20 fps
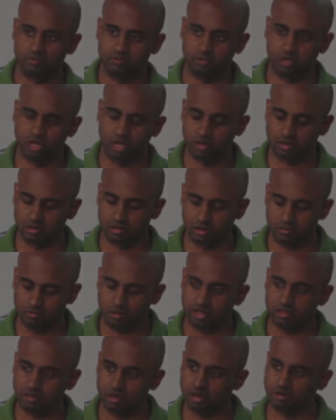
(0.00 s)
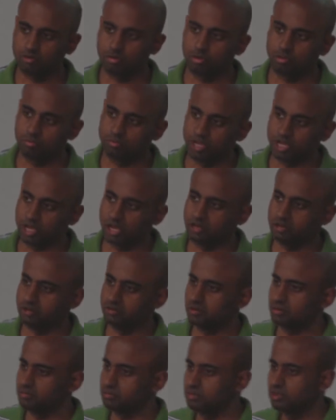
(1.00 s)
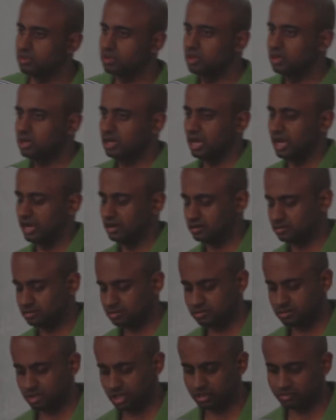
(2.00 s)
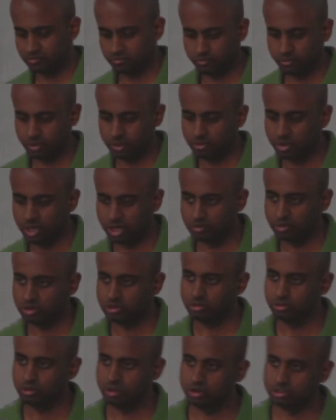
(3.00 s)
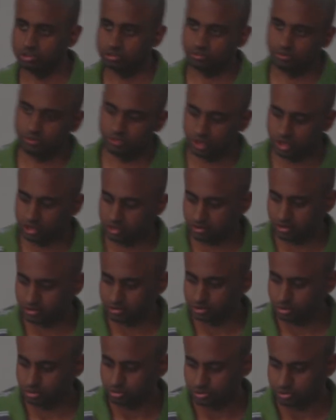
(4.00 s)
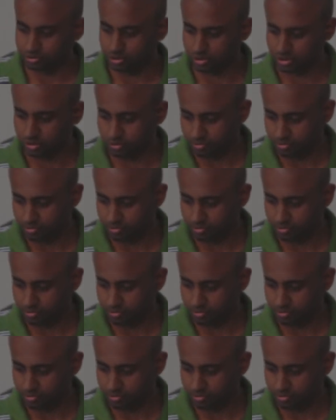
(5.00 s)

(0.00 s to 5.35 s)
we can devise control mechanisms, and hence we'll be able to launch missiles at supersonic